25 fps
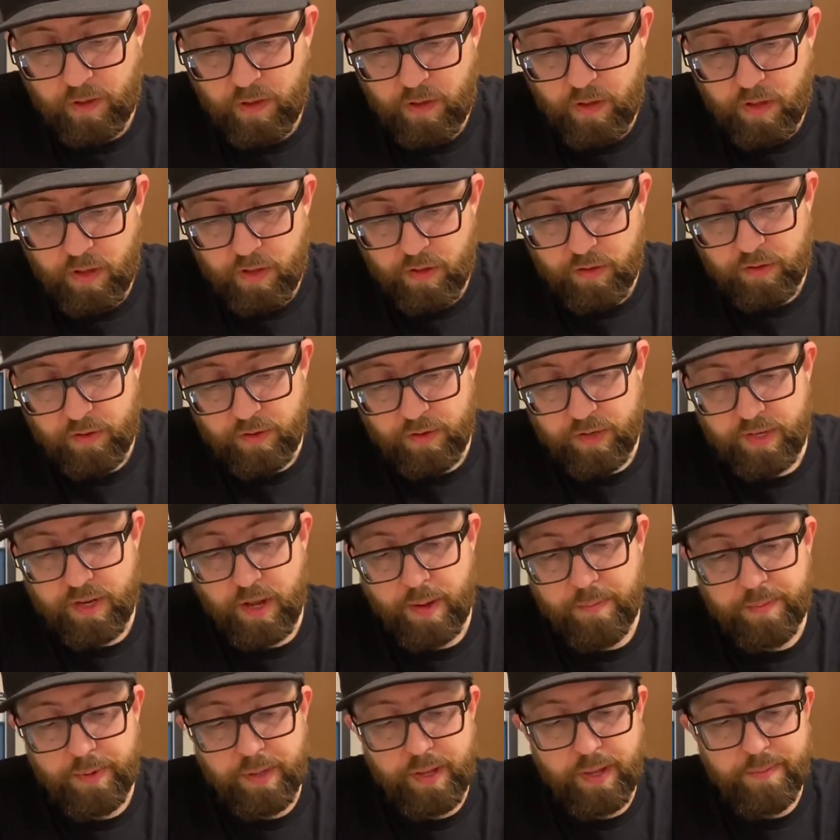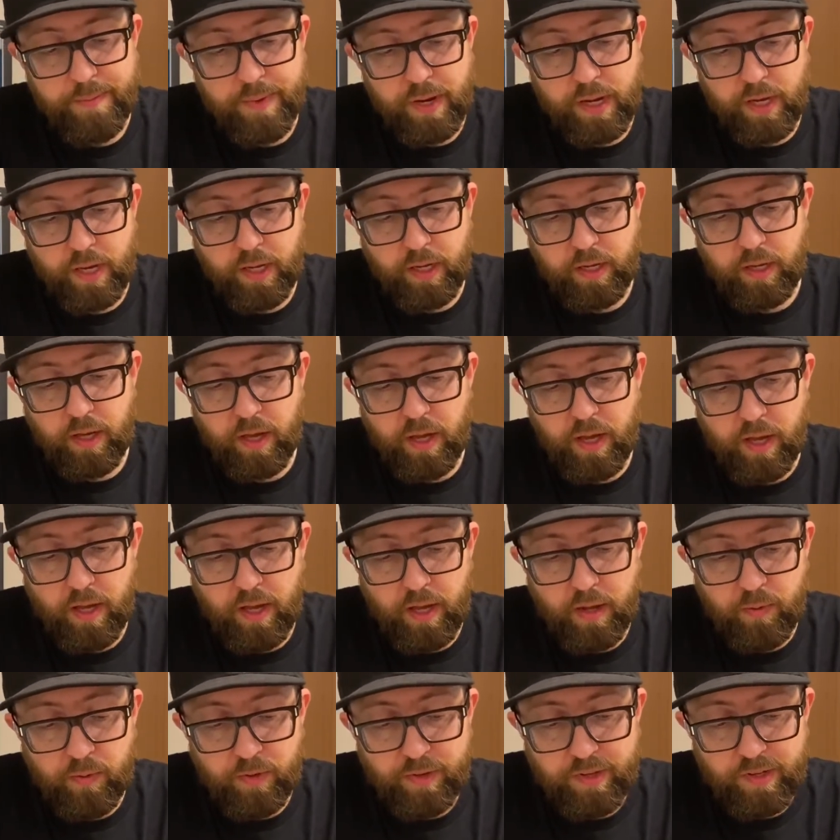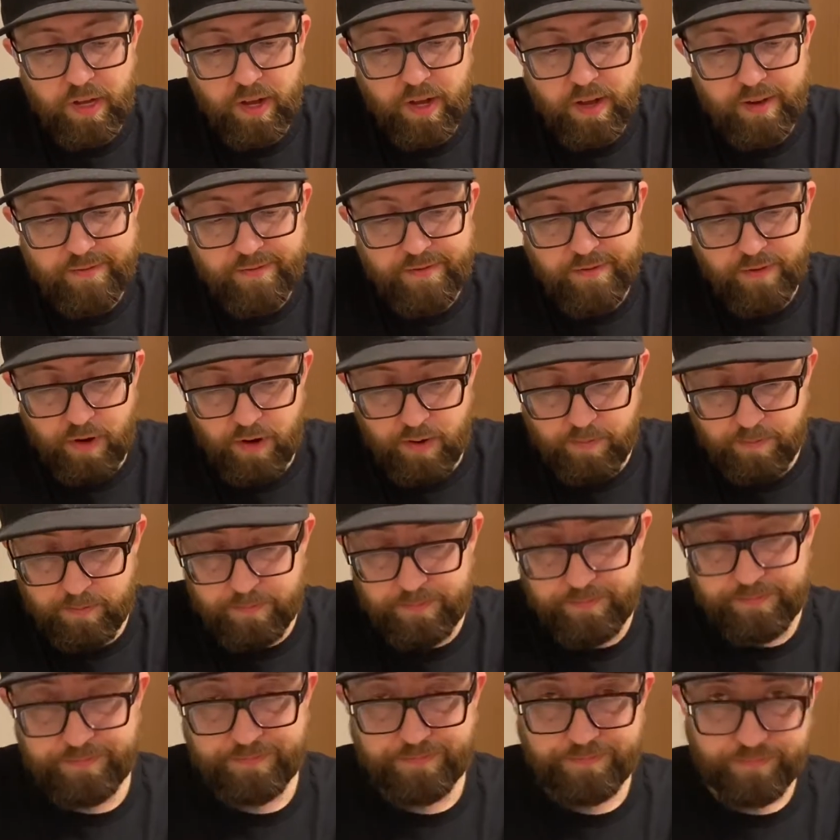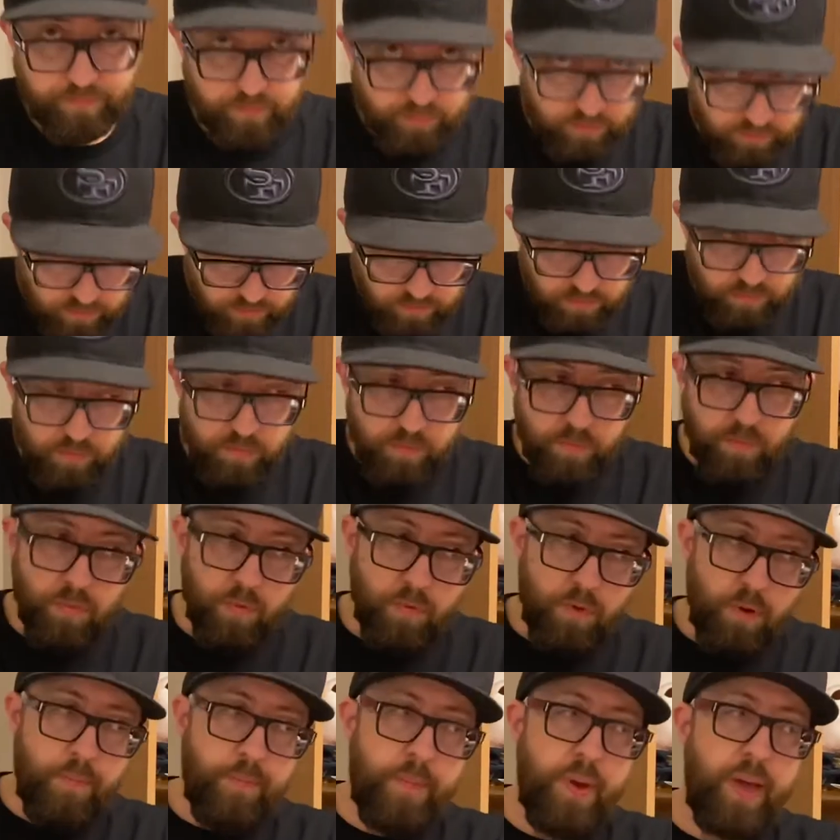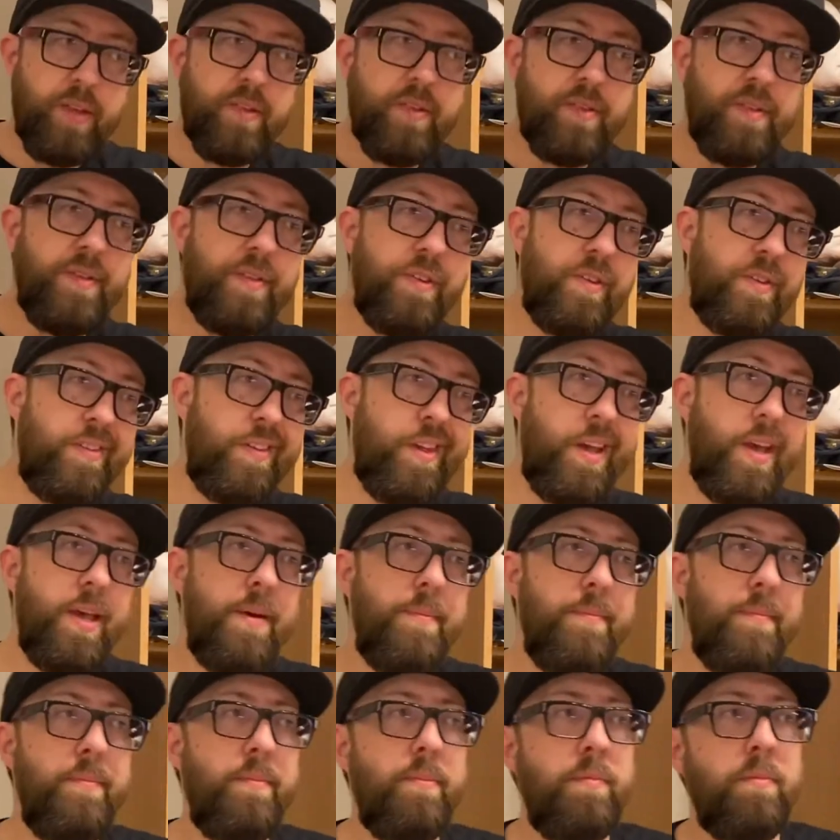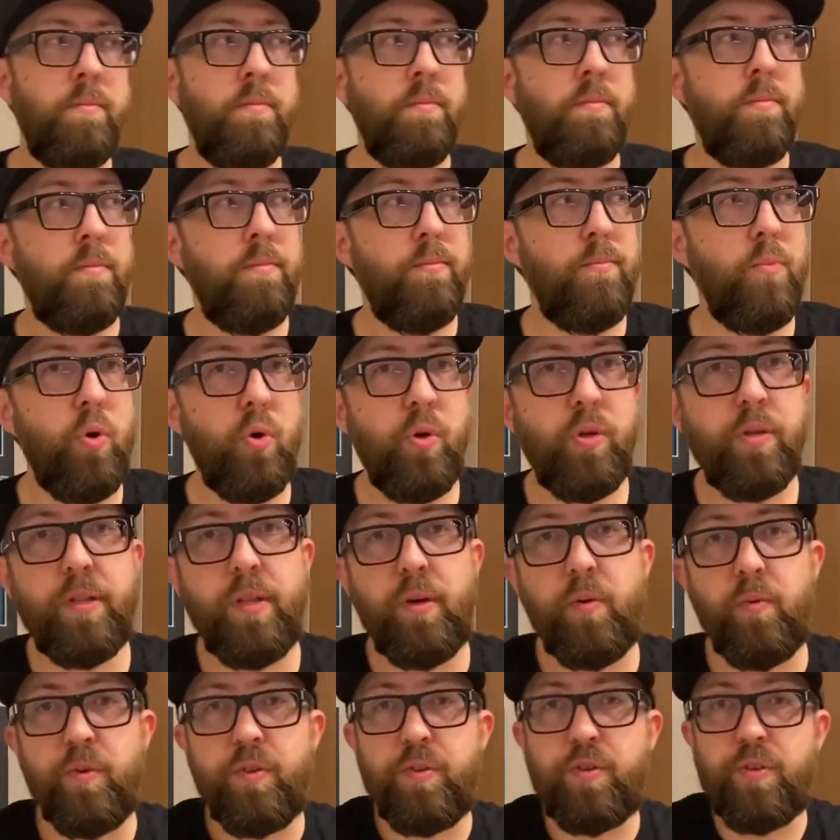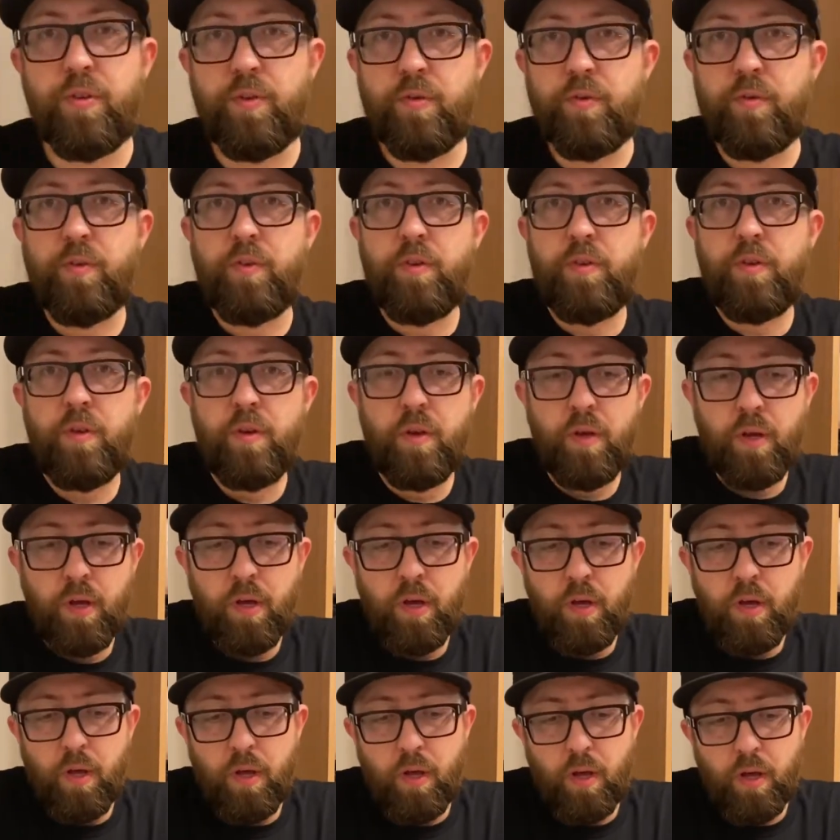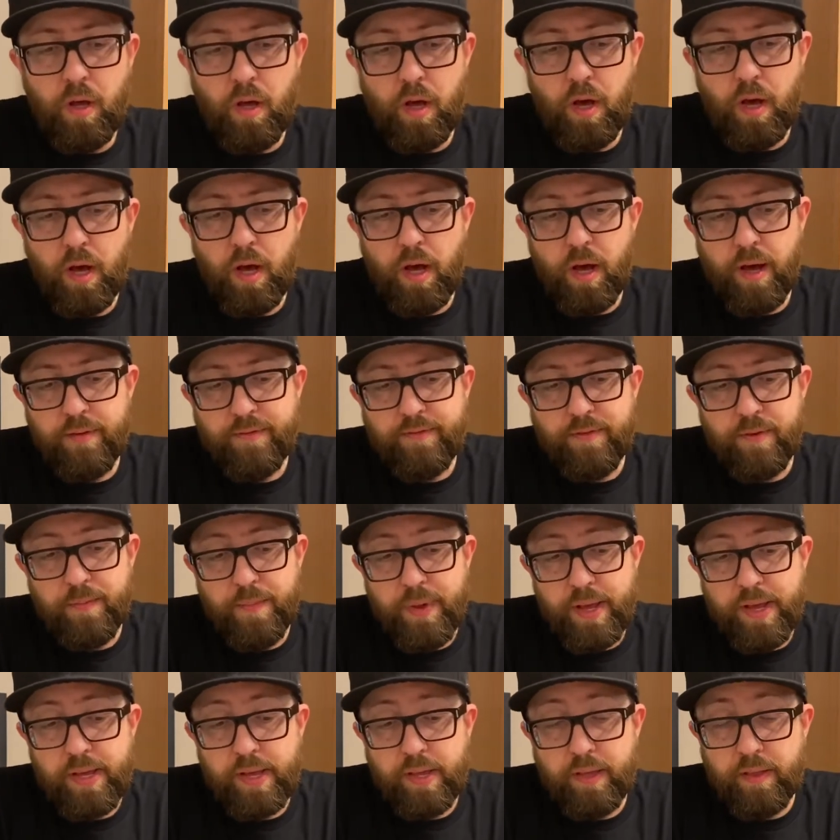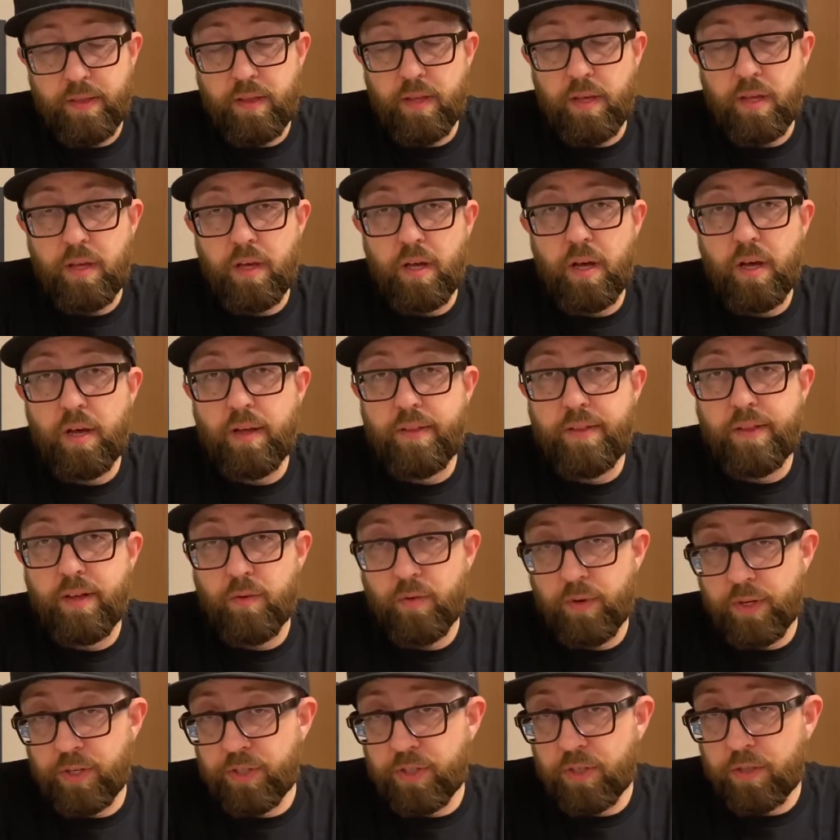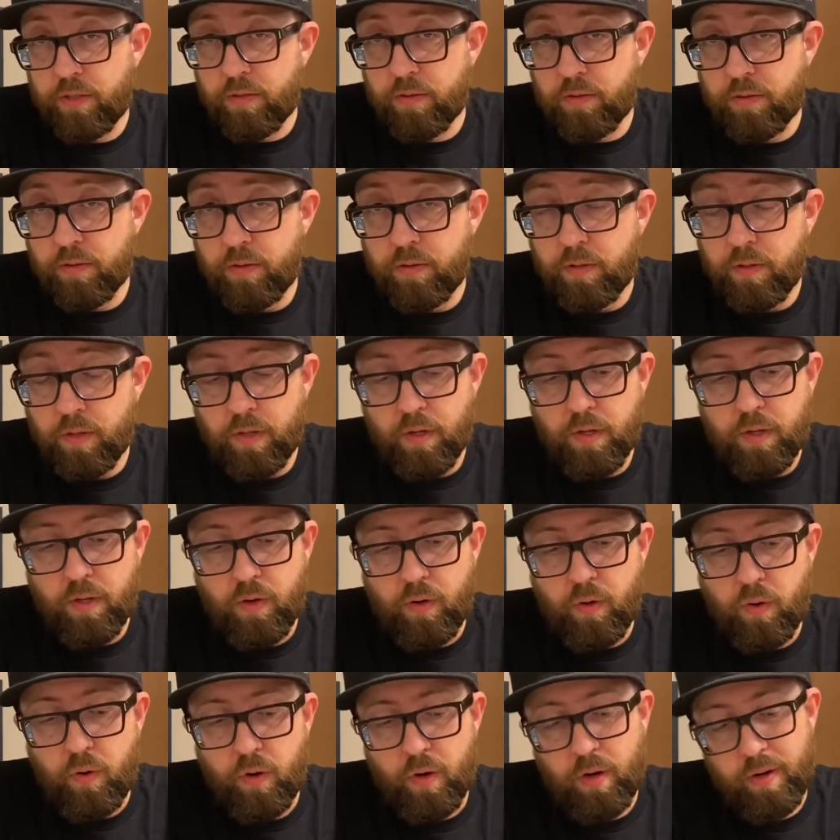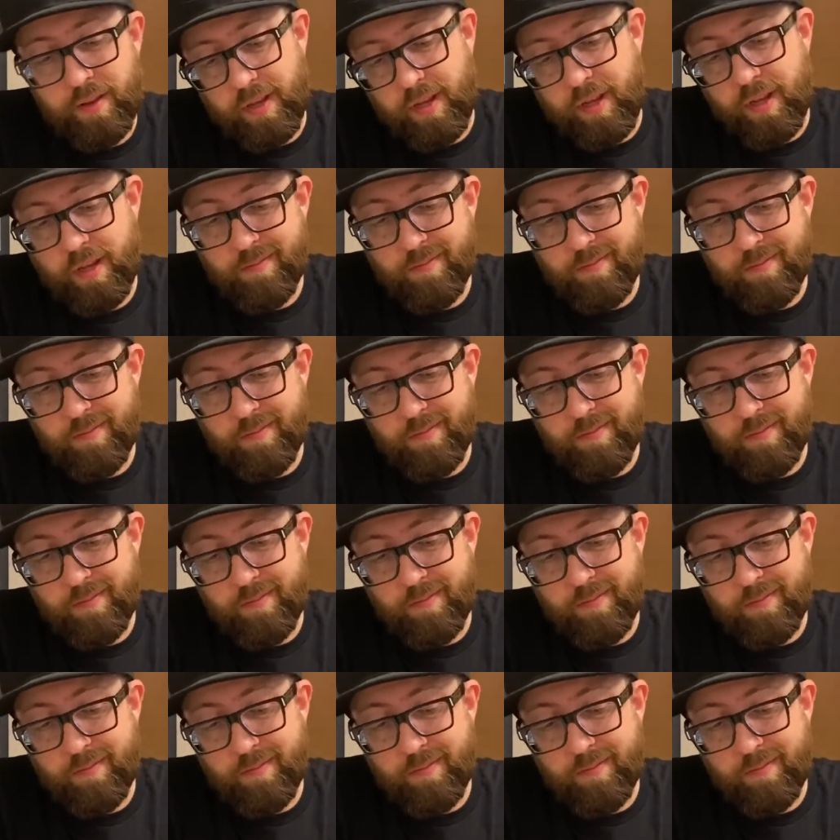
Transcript: So the template meaning it was cut from basically the same mold that was used for making the original, or the